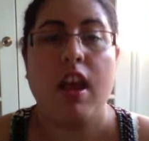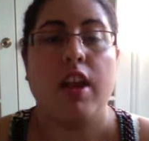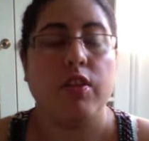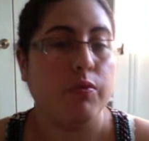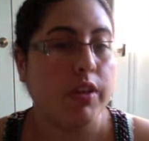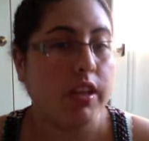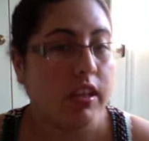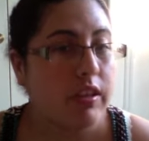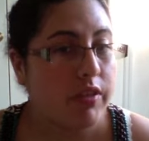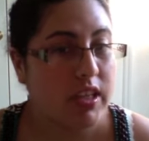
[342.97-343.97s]
and you
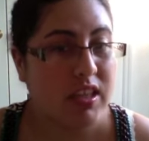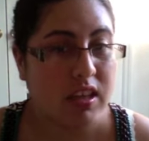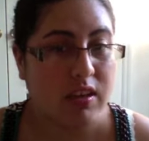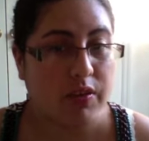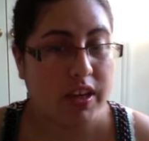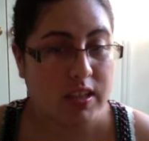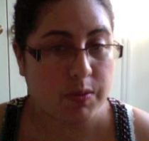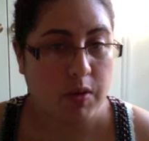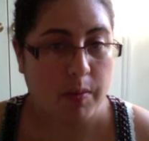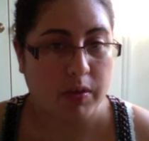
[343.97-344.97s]
really read the ingredients
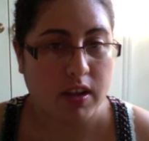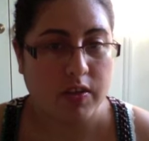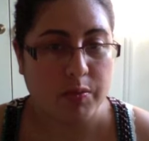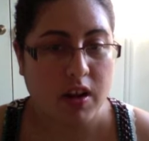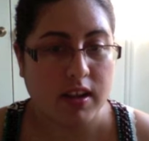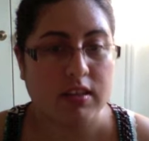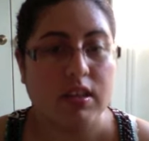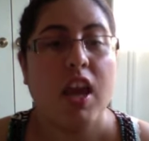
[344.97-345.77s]
properly on the products,